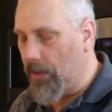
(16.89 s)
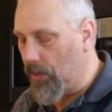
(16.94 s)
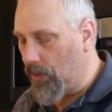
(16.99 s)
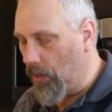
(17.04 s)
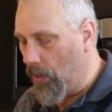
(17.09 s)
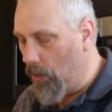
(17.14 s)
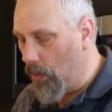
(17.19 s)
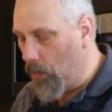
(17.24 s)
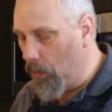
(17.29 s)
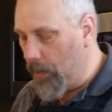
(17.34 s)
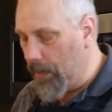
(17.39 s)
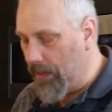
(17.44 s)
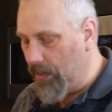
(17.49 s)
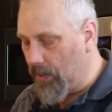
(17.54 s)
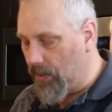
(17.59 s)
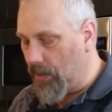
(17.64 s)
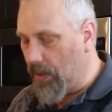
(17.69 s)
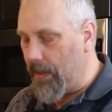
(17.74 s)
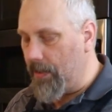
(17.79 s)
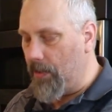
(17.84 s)
So we
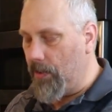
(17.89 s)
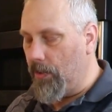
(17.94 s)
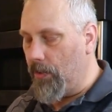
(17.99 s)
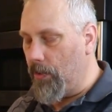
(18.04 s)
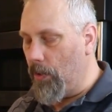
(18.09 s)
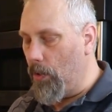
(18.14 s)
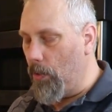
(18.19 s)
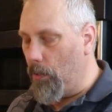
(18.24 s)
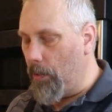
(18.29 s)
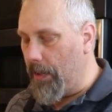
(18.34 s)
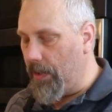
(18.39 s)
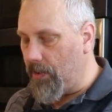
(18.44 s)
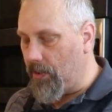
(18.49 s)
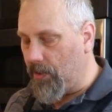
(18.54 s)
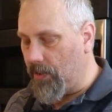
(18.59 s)
decided to go with